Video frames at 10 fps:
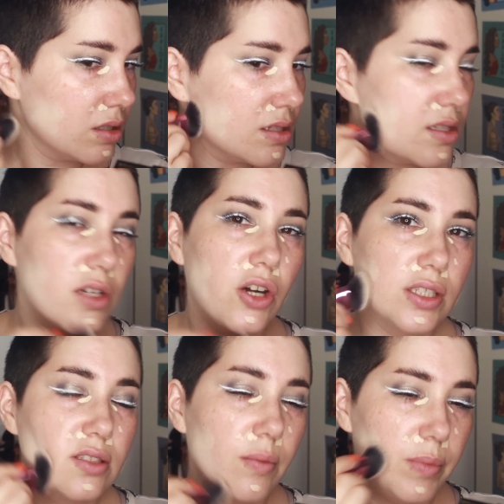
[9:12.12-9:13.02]

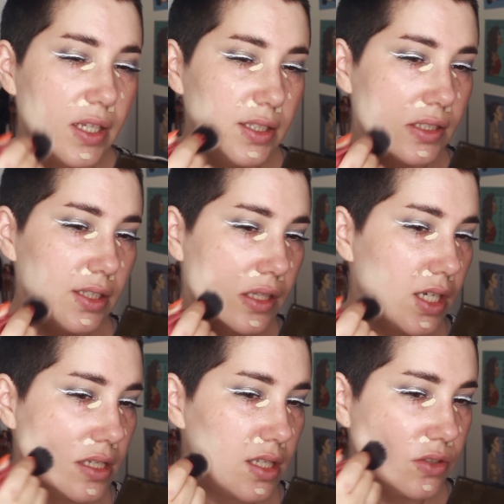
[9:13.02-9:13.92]
start blending
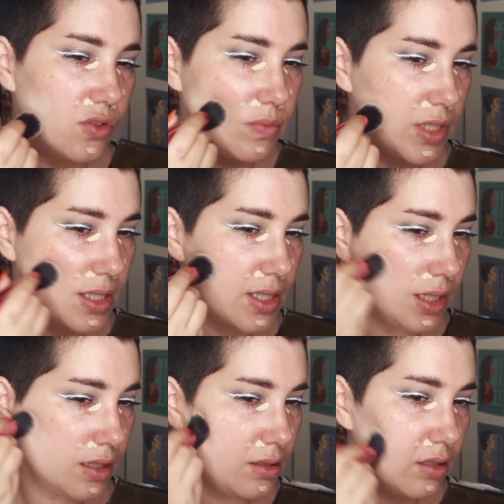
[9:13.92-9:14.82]
this into my
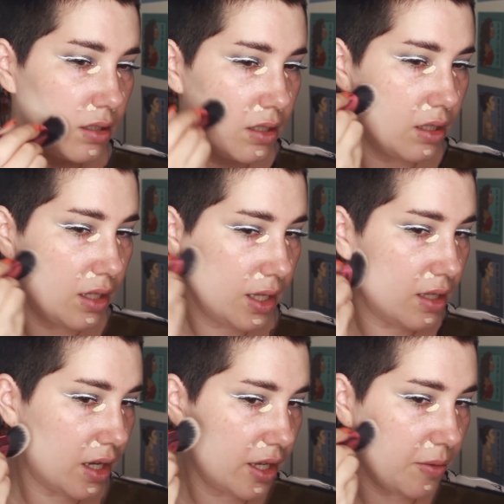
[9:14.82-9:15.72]
skin,
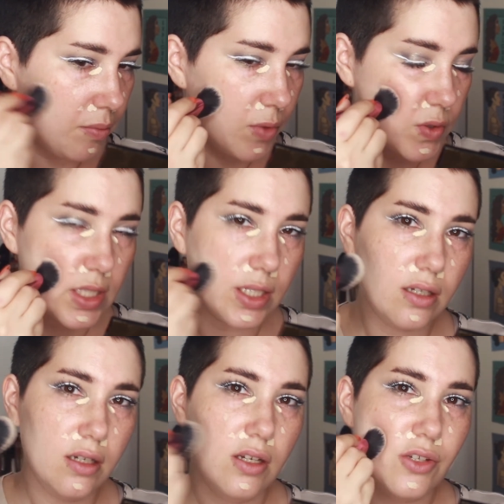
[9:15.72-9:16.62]
and I am
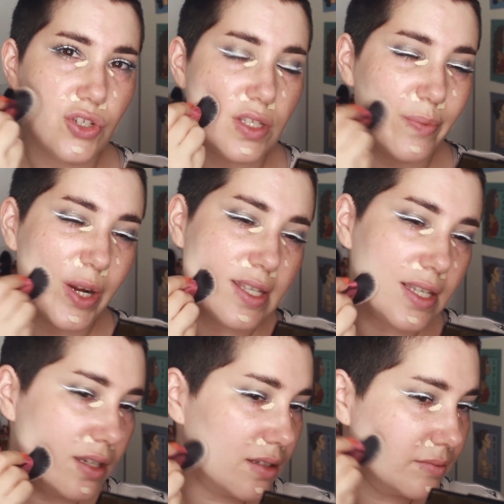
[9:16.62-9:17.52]
mostly just
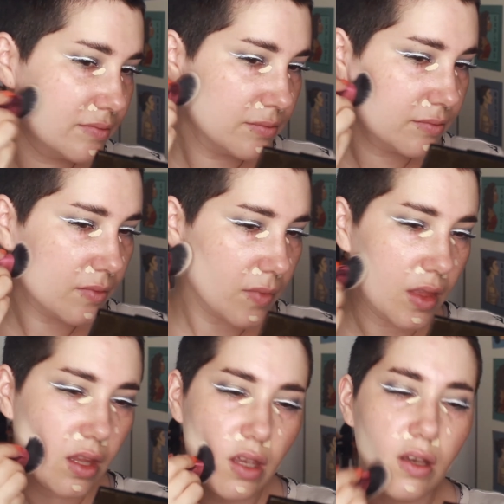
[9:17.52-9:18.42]
pressing.
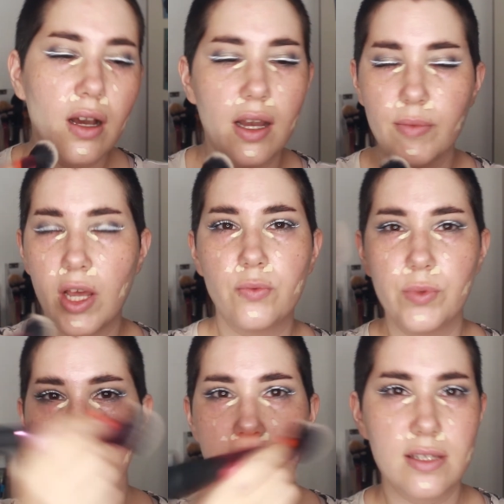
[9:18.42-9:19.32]
I'm not
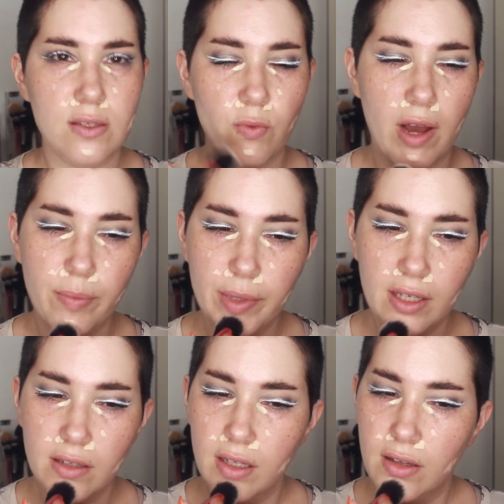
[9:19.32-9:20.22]
really
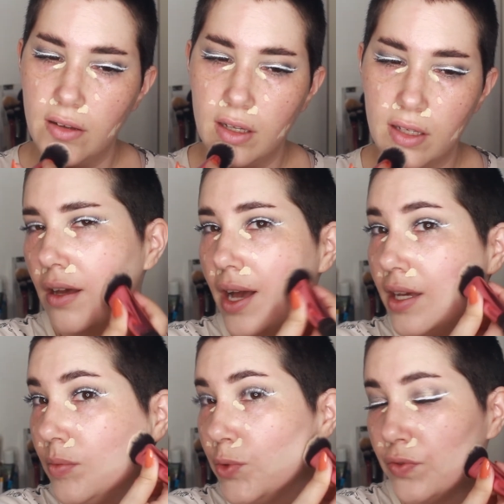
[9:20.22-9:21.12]
swiping. I
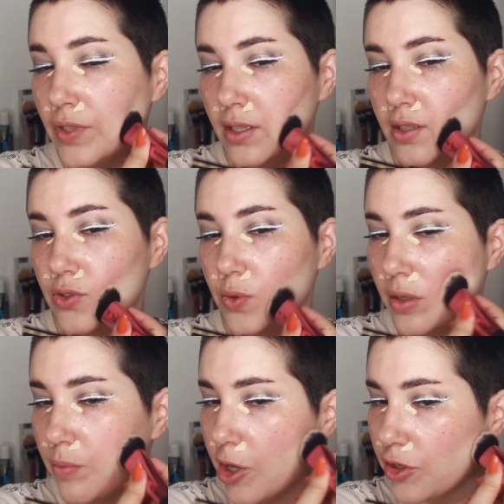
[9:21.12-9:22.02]
am moving to an
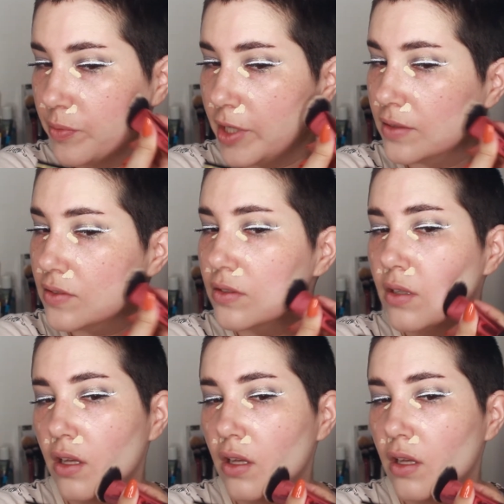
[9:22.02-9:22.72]
apartment